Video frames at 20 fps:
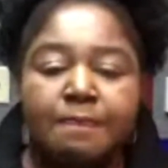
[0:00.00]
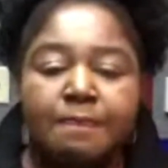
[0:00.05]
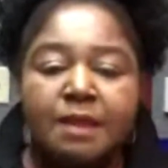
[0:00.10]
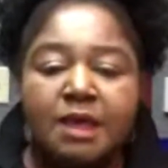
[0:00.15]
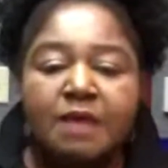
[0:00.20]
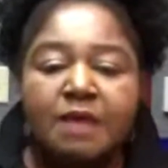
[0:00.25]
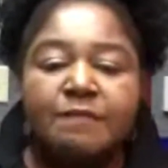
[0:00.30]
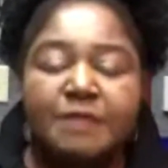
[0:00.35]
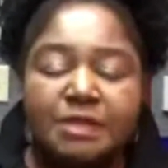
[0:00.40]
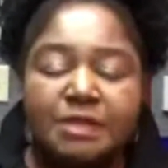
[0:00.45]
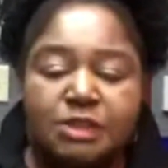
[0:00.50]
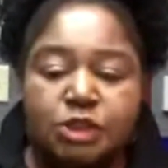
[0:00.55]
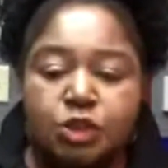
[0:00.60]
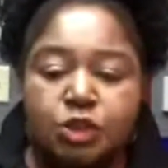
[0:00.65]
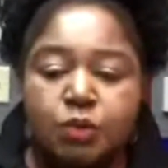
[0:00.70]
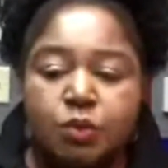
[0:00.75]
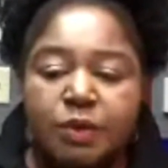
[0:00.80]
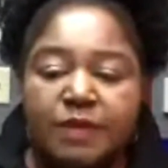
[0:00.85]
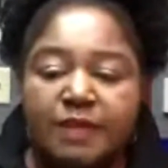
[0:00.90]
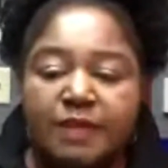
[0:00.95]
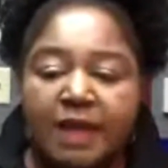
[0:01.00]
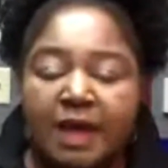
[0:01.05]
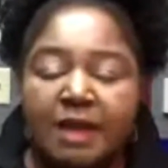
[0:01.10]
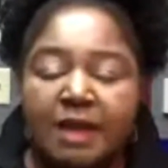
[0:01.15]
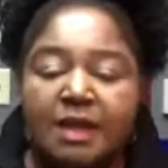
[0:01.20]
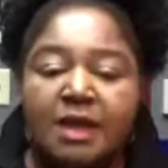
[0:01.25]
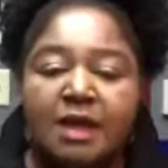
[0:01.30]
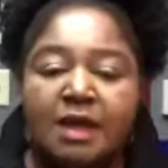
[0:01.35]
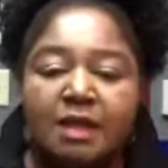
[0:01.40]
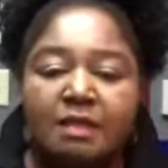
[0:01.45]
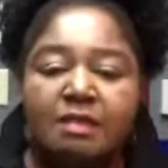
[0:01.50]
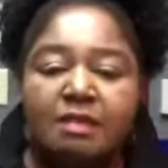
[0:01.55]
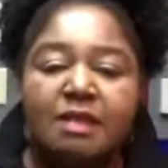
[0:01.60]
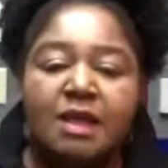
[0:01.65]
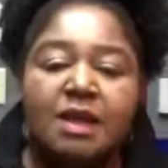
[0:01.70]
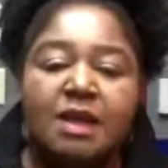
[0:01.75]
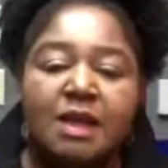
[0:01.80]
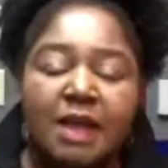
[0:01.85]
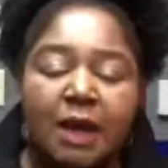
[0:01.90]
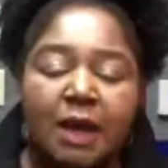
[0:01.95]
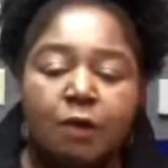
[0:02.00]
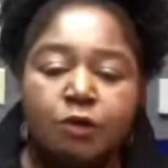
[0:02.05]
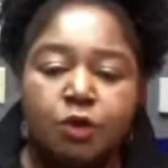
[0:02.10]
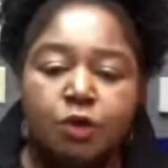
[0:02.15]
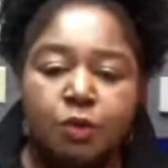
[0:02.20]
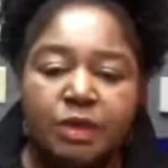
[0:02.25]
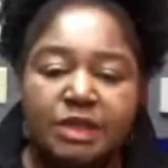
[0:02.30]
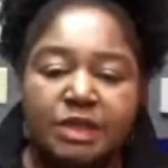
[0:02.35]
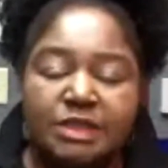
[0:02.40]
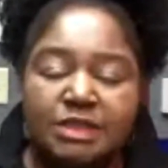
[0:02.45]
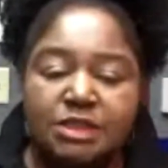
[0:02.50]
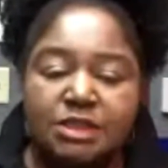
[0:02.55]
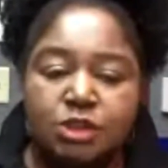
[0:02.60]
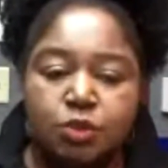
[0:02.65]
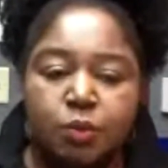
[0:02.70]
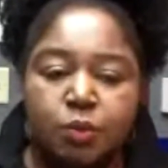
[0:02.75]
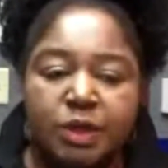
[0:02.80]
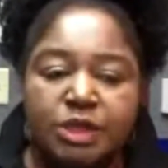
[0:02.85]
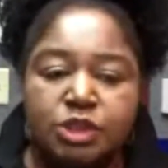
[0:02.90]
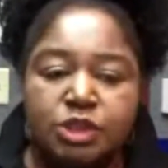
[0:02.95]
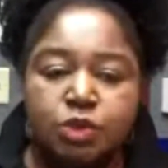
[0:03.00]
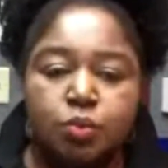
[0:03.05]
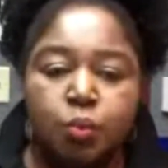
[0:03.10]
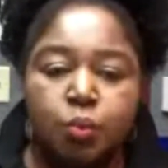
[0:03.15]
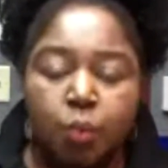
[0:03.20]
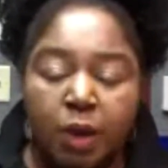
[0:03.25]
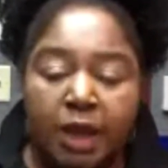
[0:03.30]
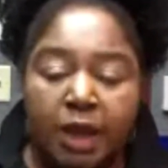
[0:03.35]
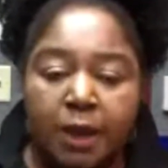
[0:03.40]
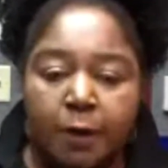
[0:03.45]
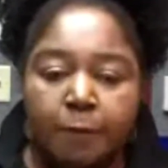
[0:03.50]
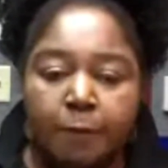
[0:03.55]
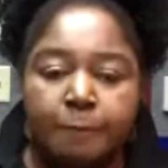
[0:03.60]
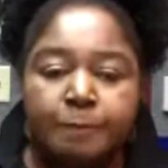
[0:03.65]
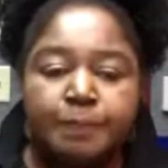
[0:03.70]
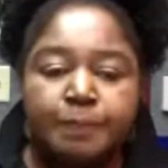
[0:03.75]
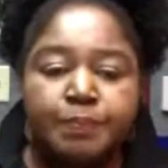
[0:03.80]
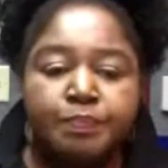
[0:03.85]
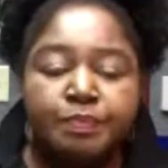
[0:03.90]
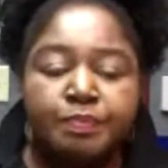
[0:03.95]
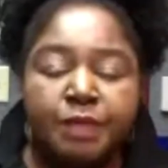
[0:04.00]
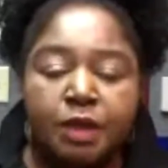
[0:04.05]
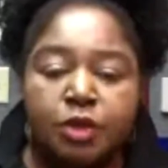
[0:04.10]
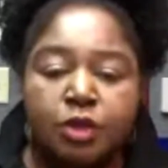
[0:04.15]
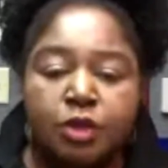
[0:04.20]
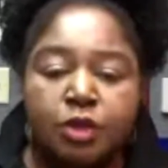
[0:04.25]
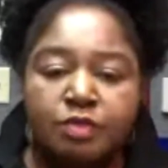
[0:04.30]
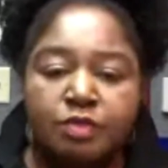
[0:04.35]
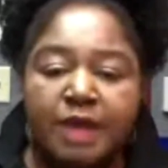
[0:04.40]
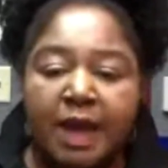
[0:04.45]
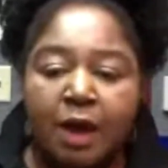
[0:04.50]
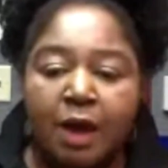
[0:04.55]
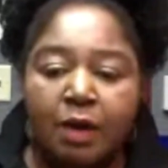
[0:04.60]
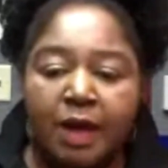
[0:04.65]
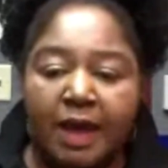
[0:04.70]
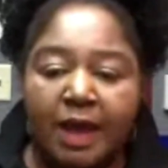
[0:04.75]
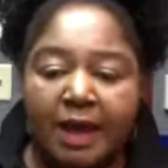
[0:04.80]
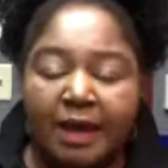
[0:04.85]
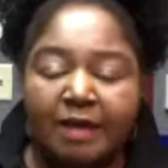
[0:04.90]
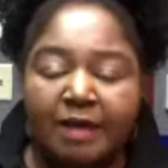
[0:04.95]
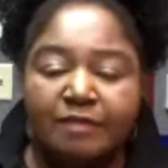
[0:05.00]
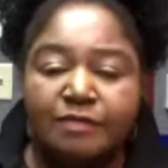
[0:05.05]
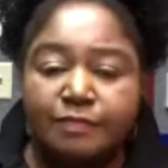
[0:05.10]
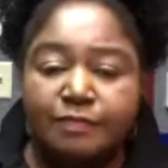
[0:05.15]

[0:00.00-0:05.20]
If it's doing that, then now you're in a situation where you now have